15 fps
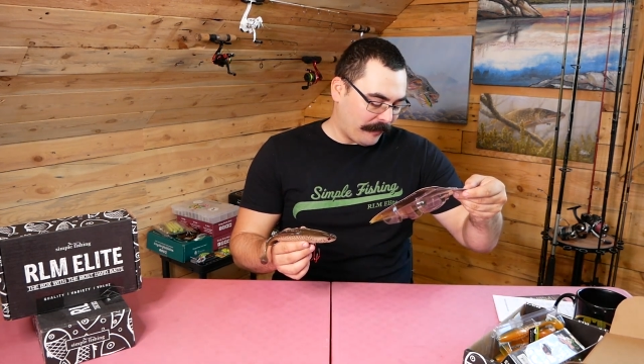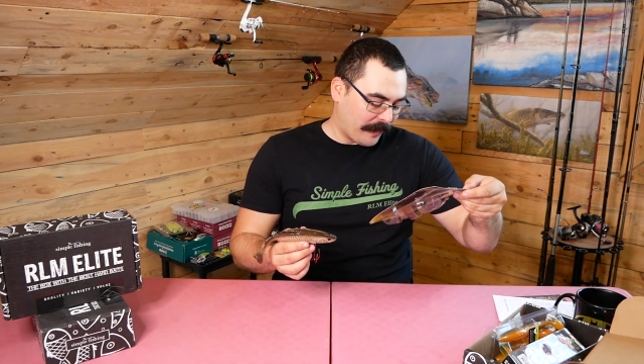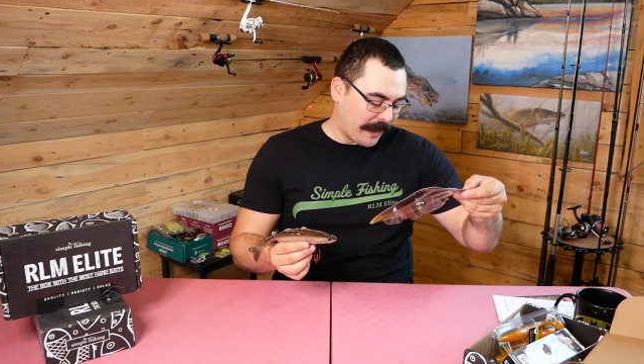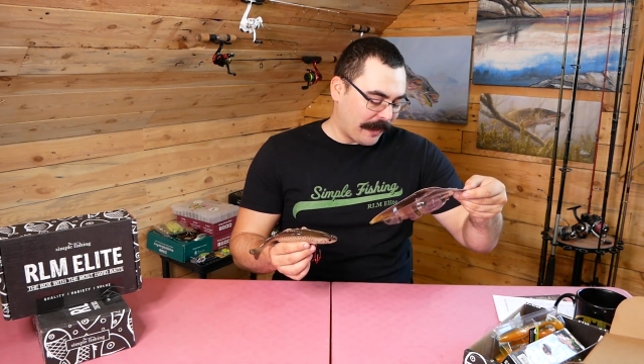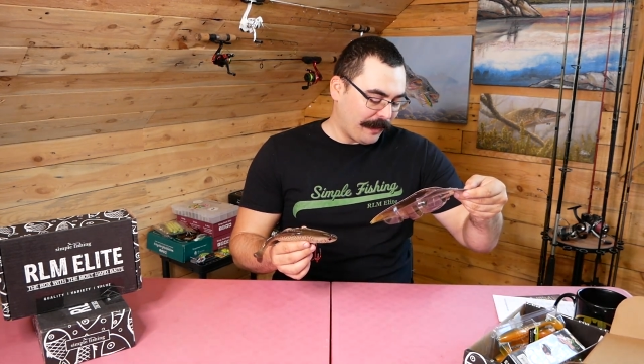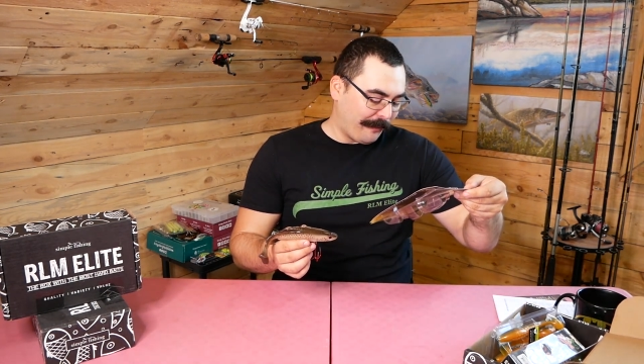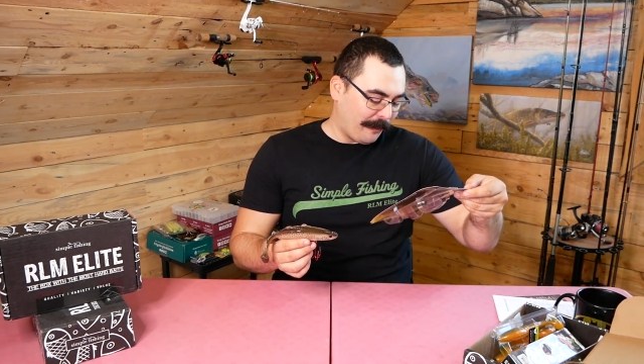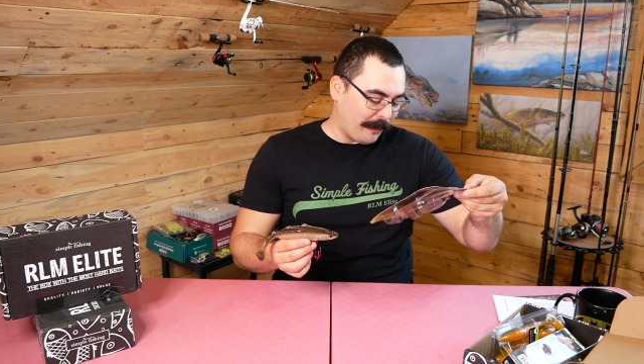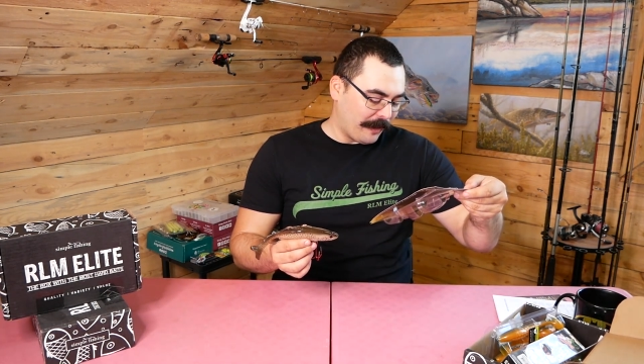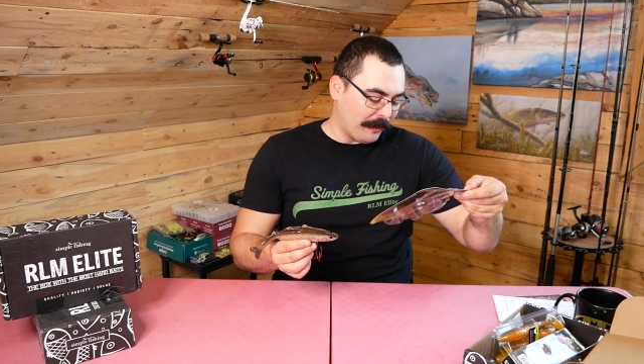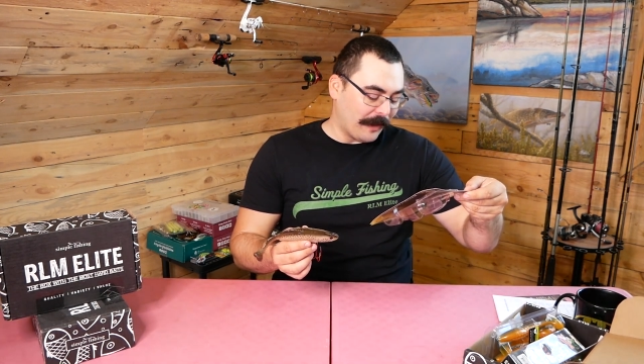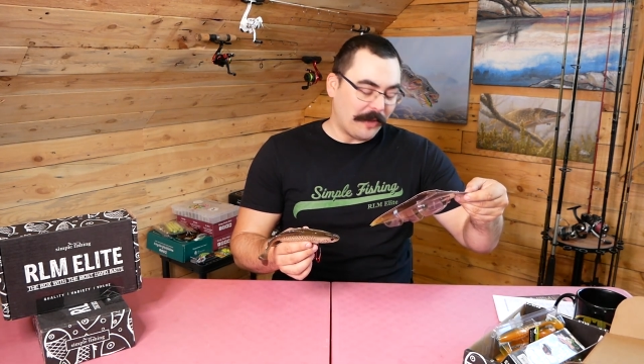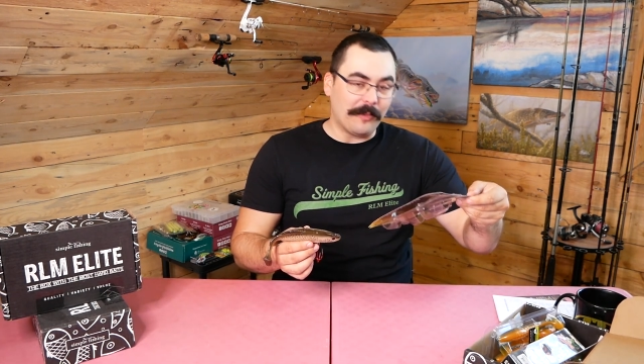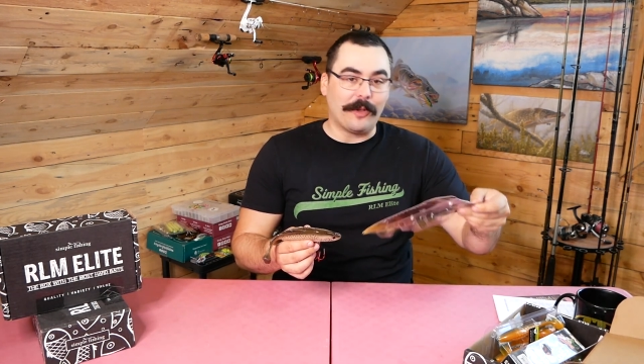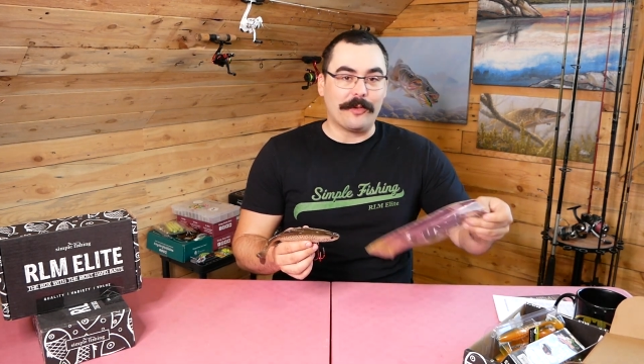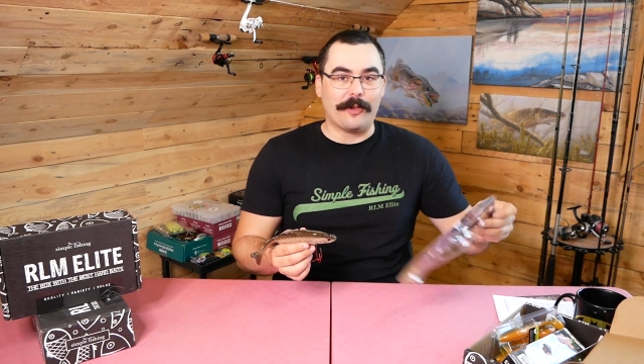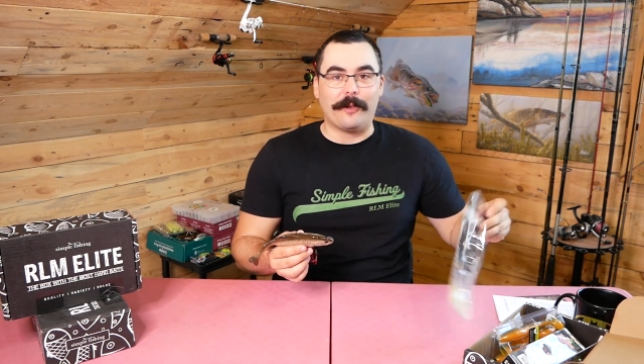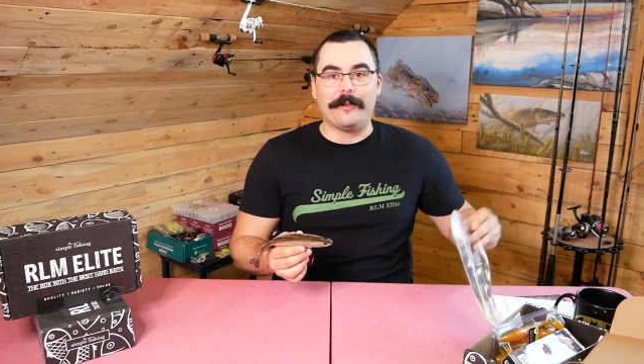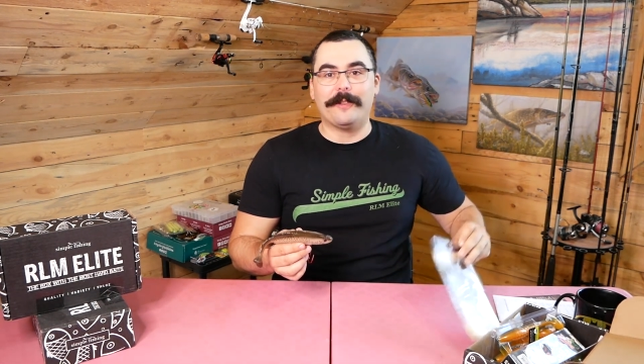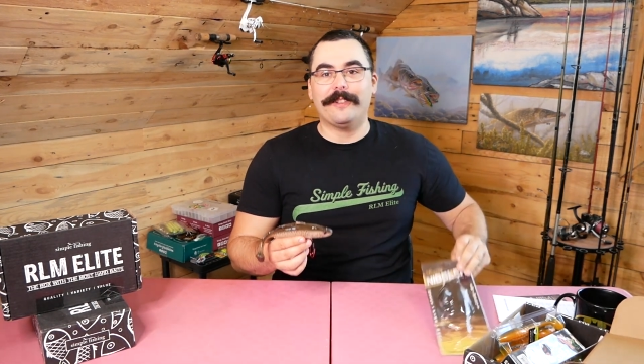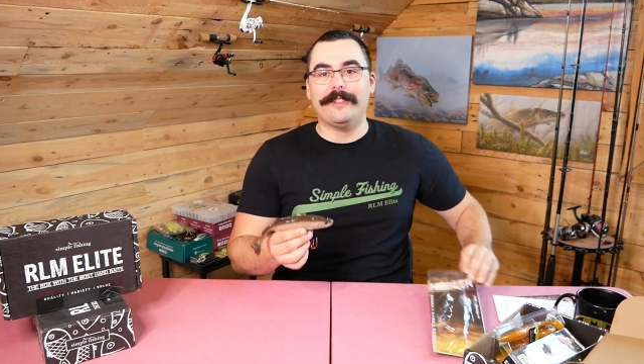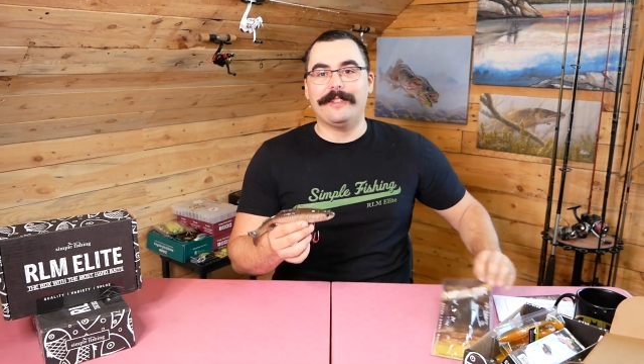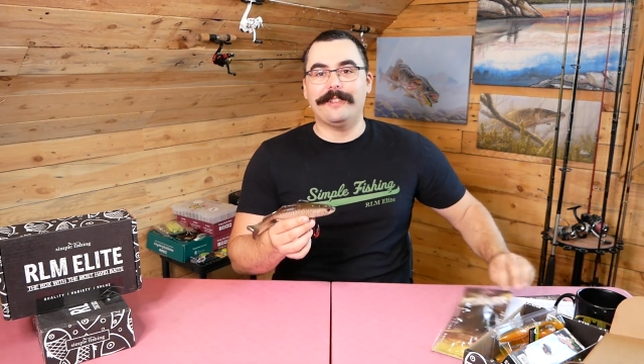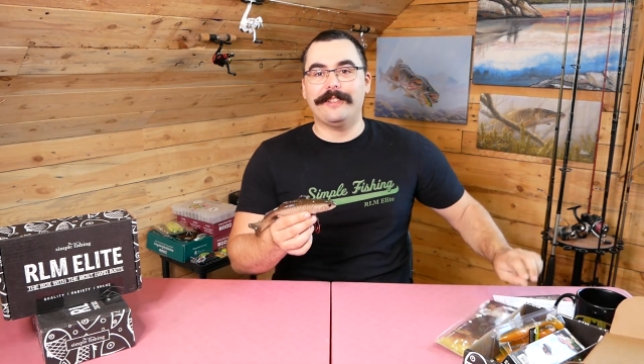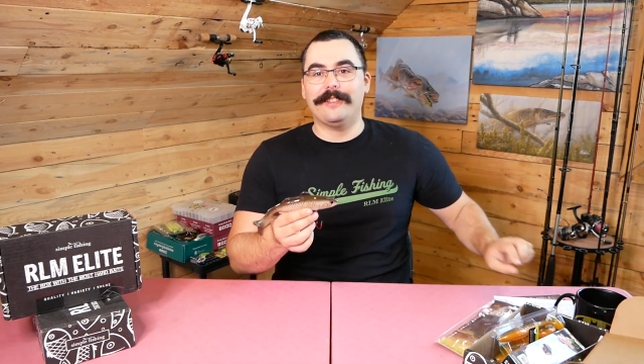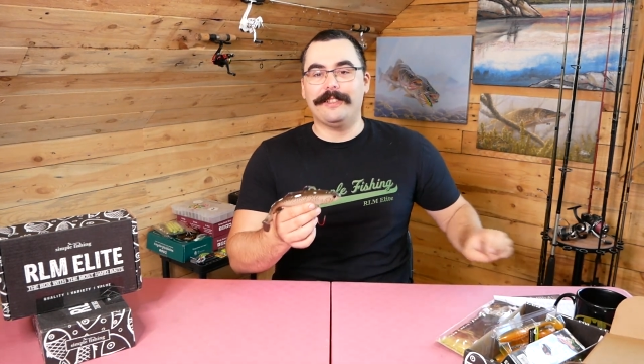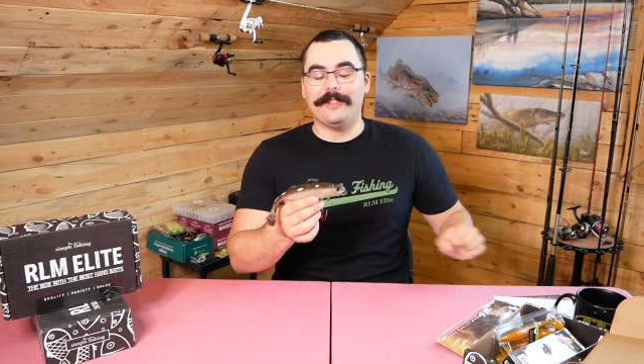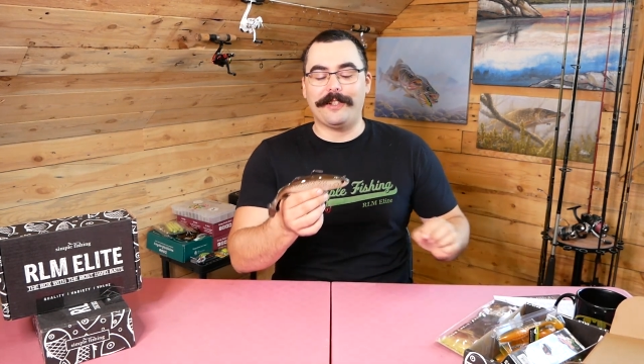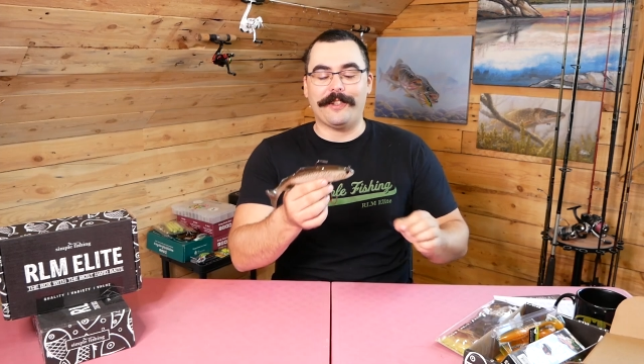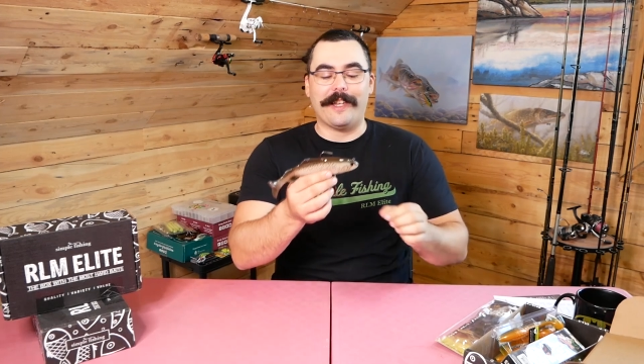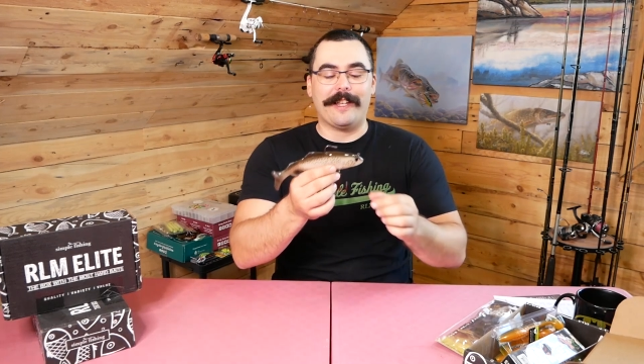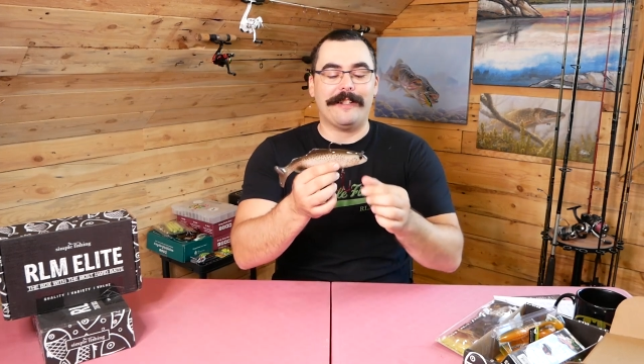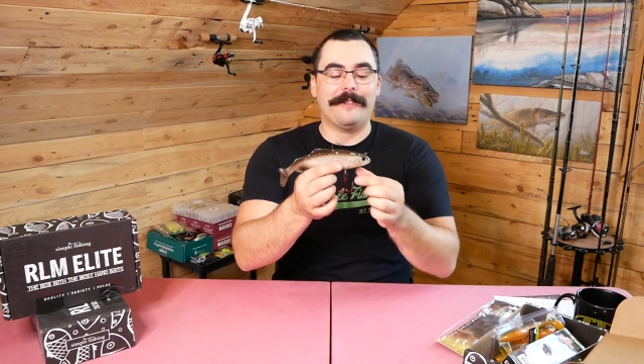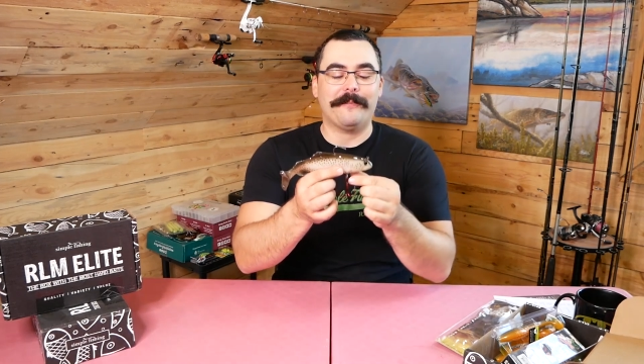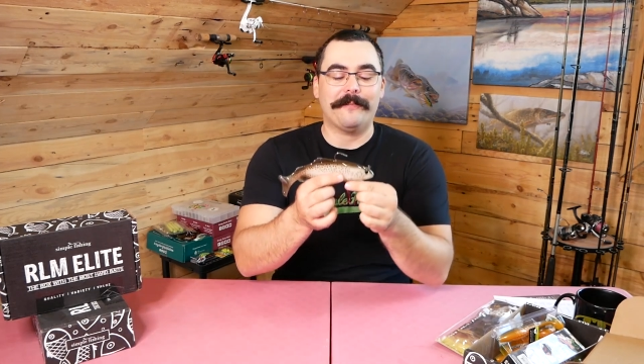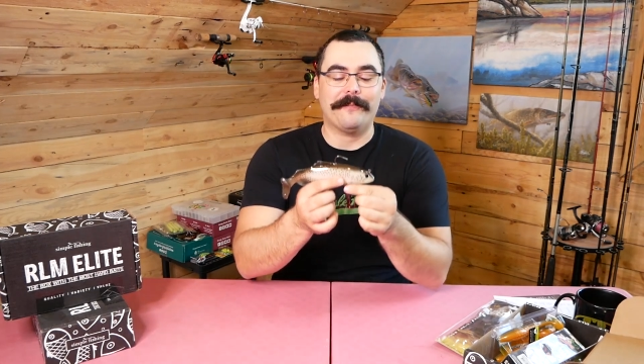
California rainbow trout. Look at that.